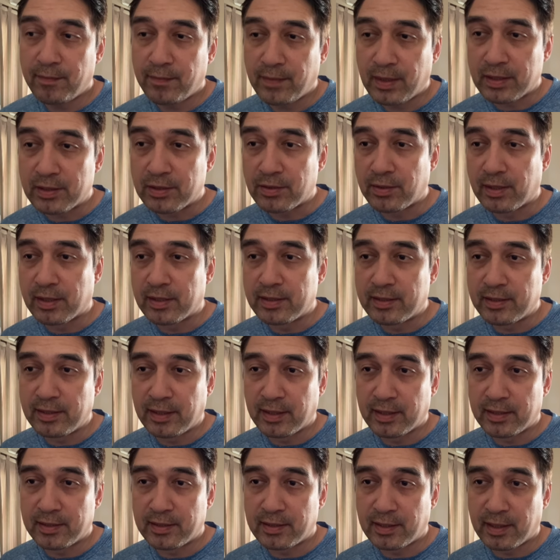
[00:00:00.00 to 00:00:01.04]
As you can see,
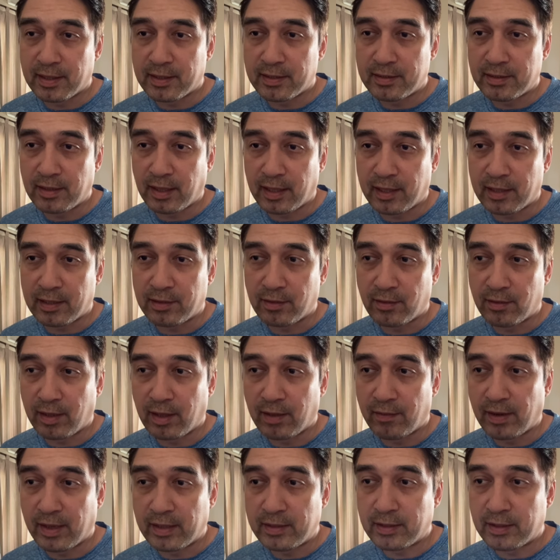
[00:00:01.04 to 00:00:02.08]
it says like don't
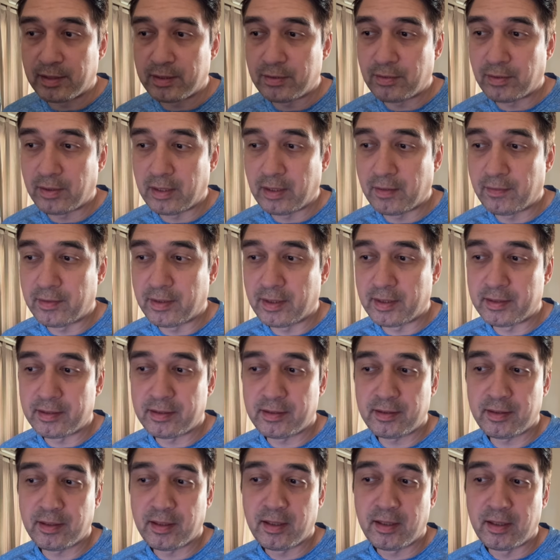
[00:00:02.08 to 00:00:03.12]
have access to any of
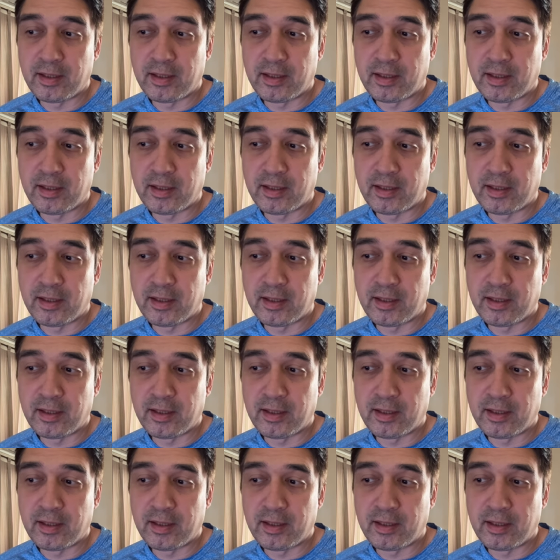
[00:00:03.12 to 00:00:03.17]
this.